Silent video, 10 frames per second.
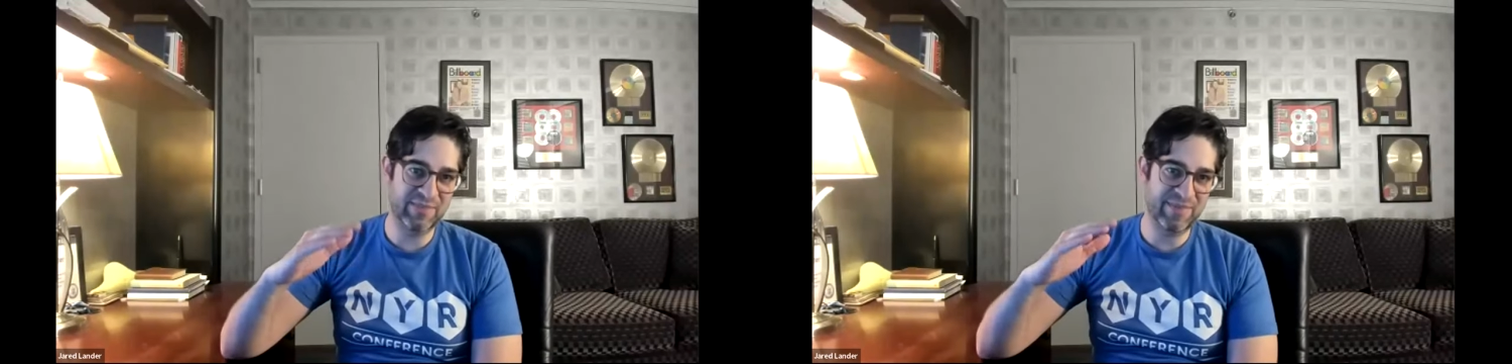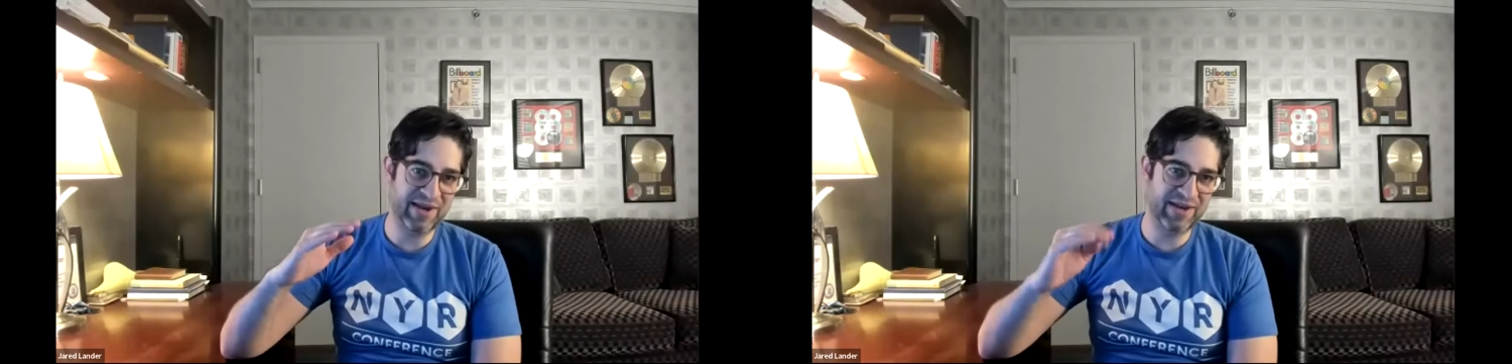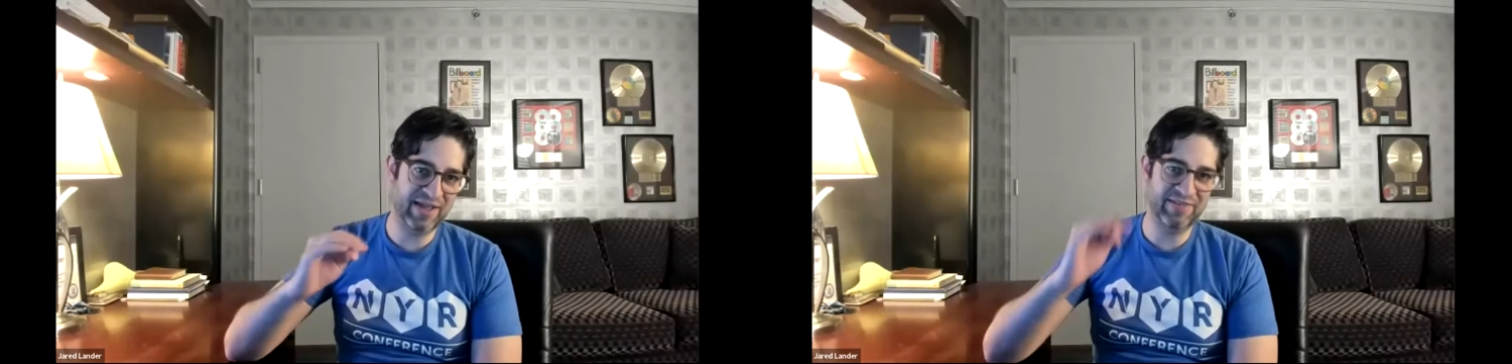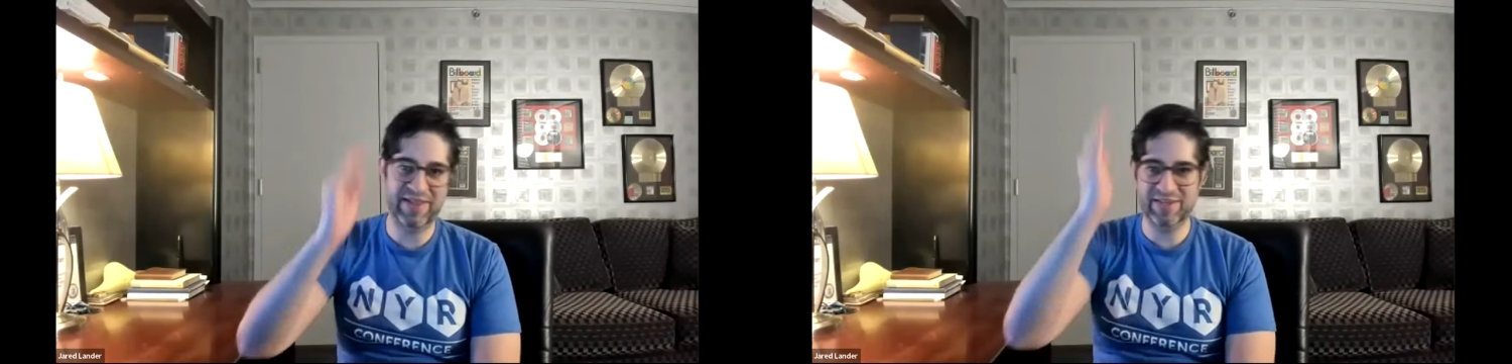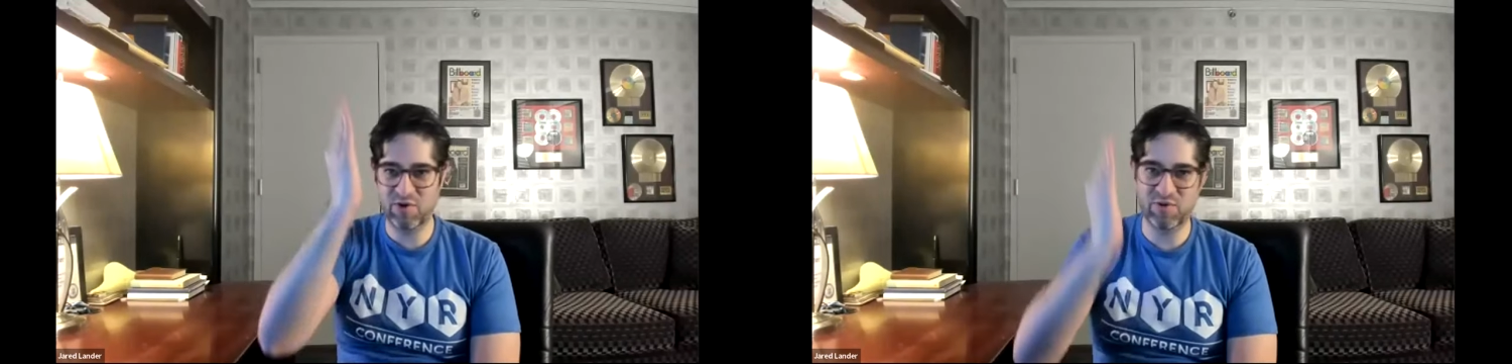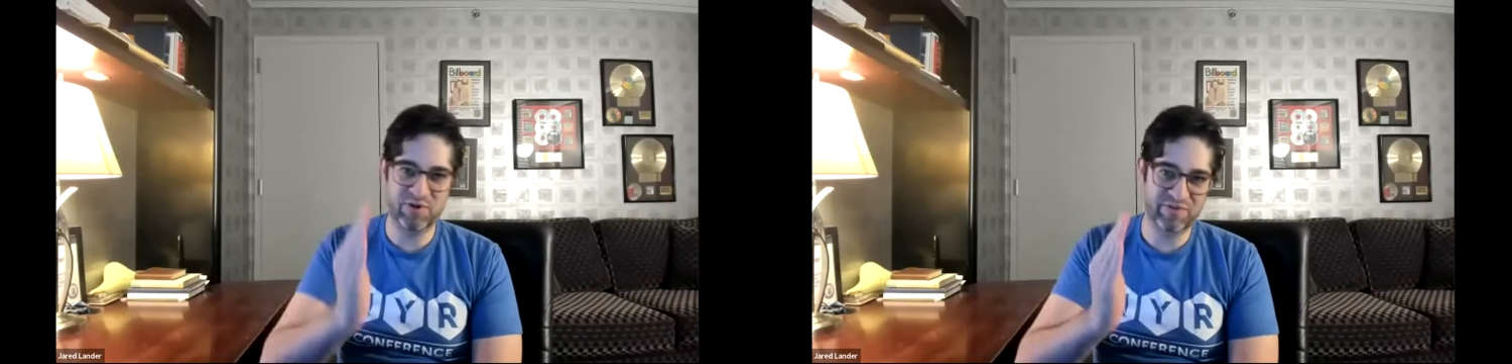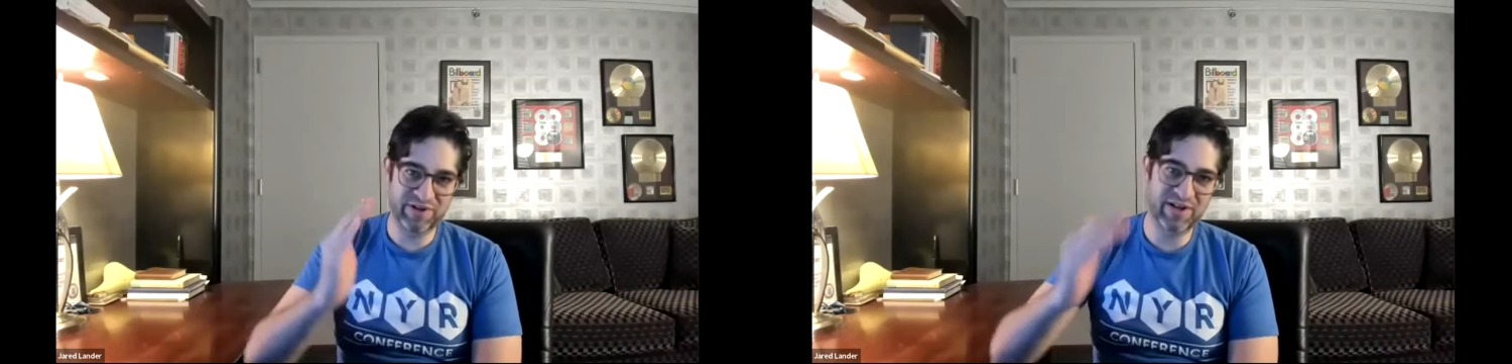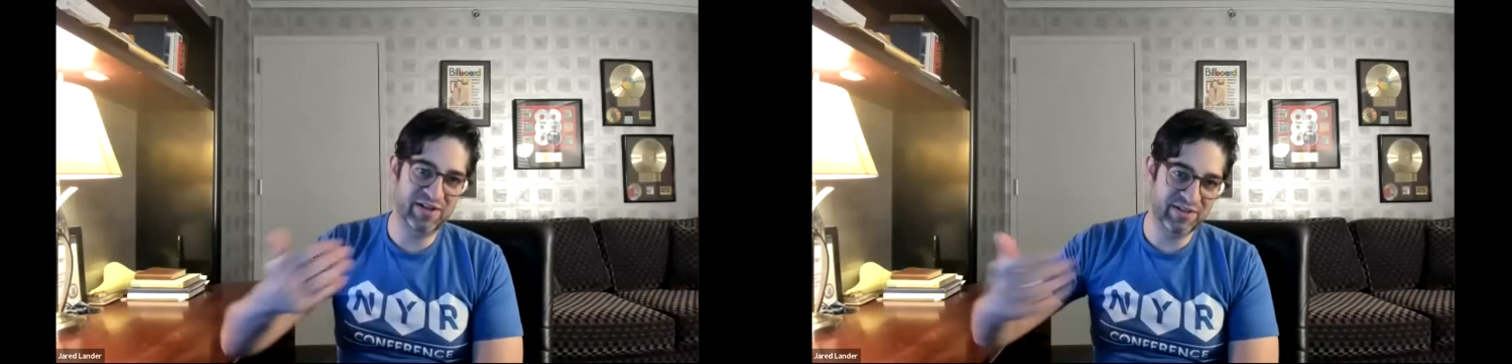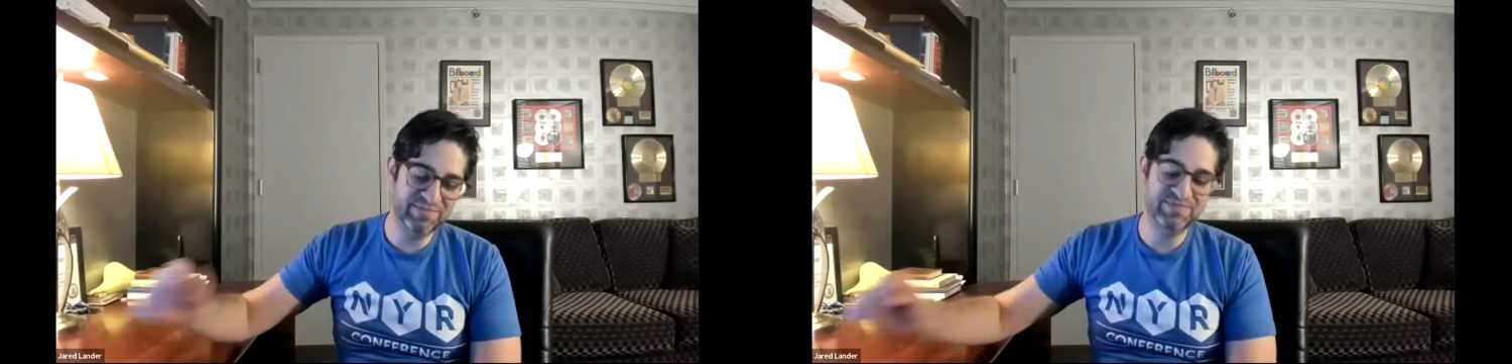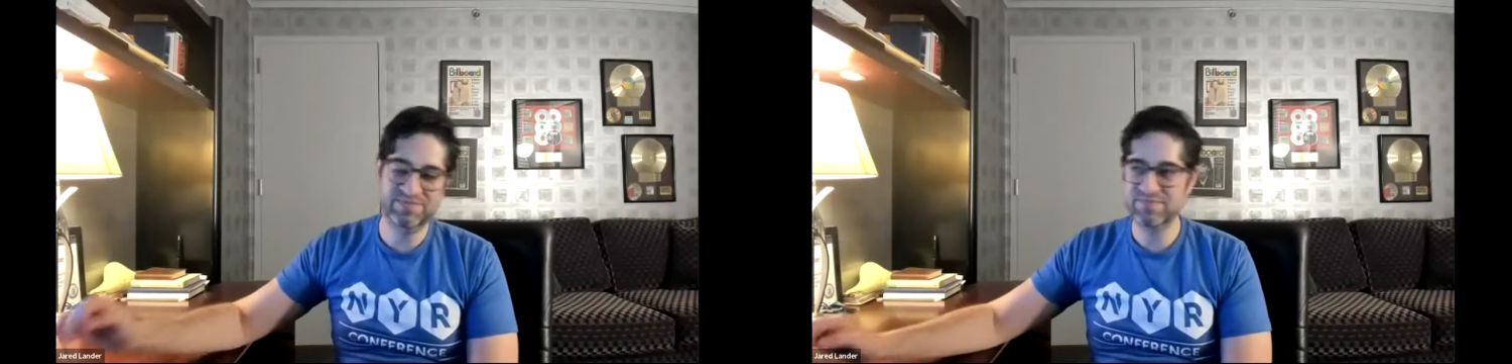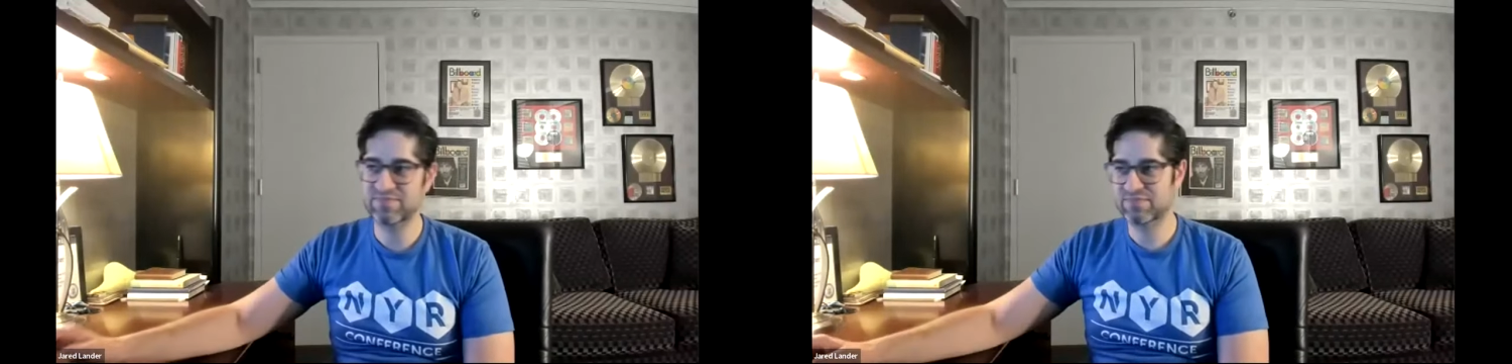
and that might not like going over a column.